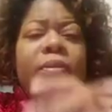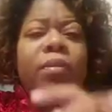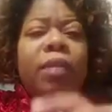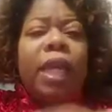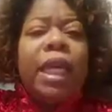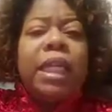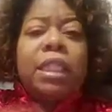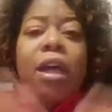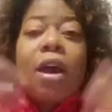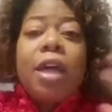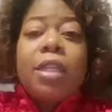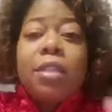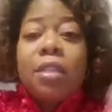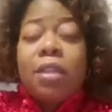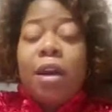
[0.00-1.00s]
it's
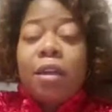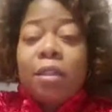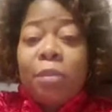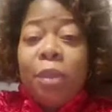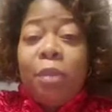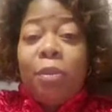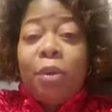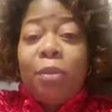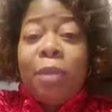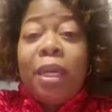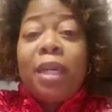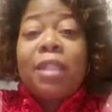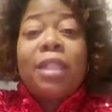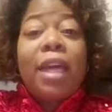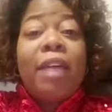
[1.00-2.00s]
hard to talk to people
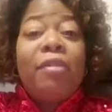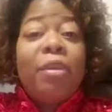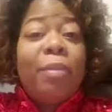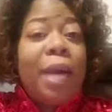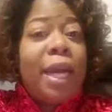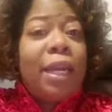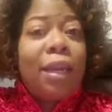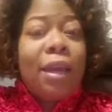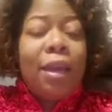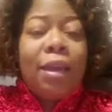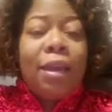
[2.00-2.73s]
because everybody can't